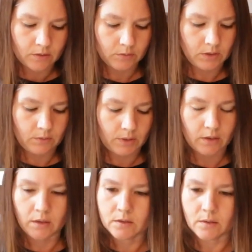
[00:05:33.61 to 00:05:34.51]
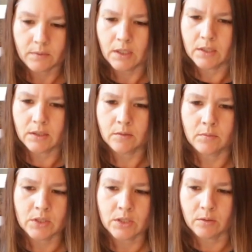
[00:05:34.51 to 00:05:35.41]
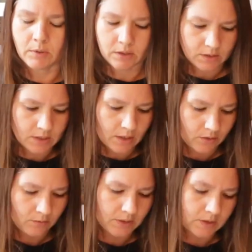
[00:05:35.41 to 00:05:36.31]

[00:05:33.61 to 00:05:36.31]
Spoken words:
which has come in really handy to just be able to